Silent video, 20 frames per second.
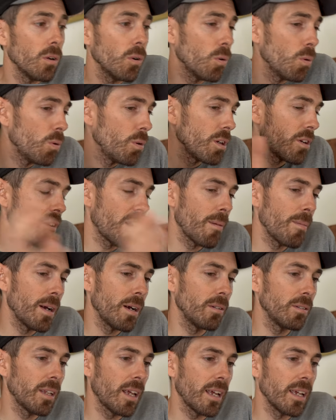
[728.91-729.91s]
All your
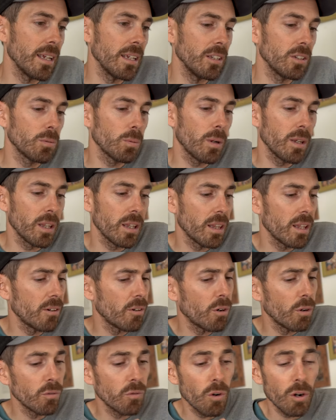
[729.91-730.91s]
ML days, whether
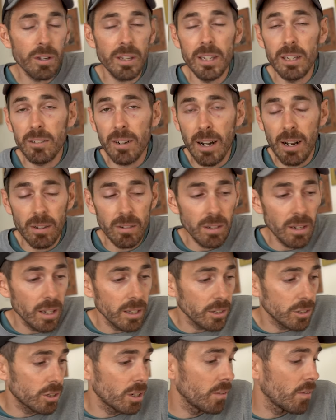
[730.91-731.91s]
they're on rocky ground
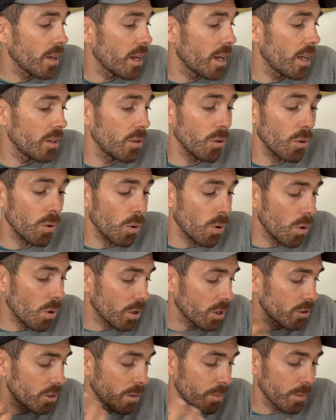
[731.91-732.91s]
like Trevann
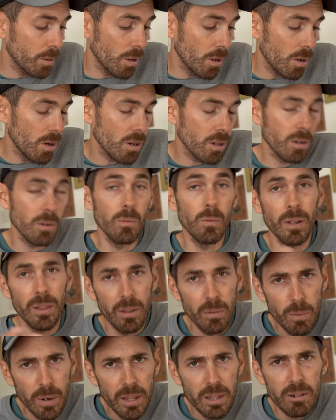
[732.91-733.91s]
or Cribgach, when
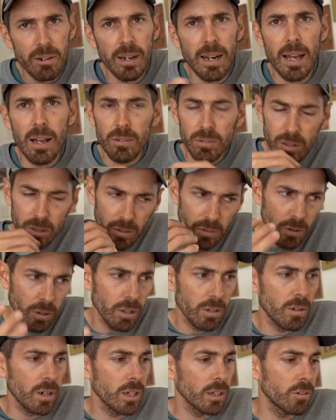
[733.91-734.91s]
the weather allows and you've got
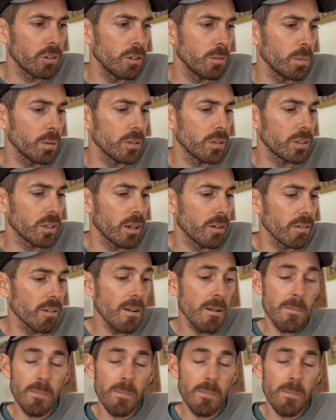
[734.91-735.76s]
the right group and stuff,